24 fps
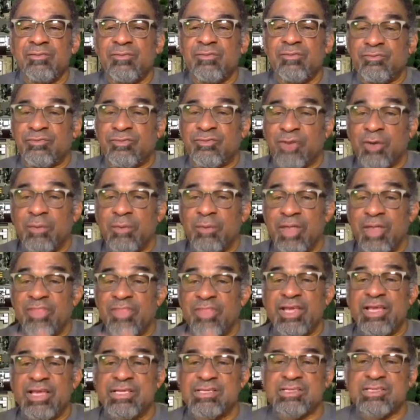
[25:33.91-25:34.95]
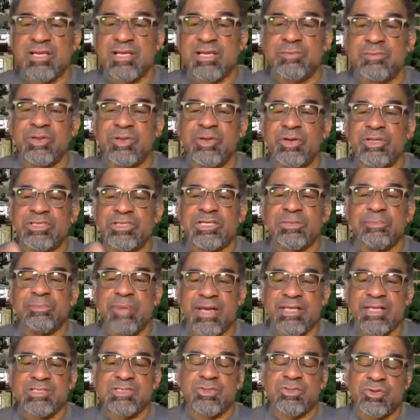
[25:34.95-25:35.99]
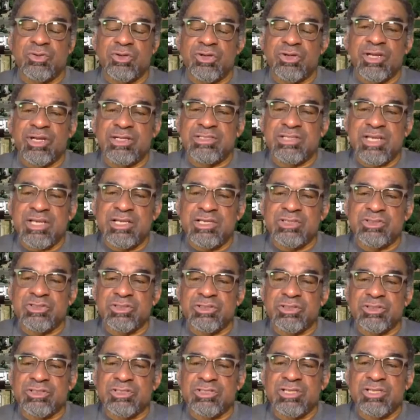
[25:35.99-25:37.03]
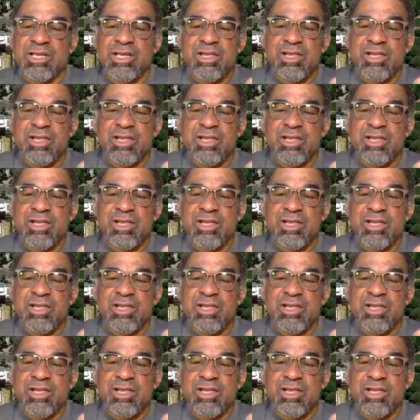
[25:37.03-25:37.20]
from these community-based organizations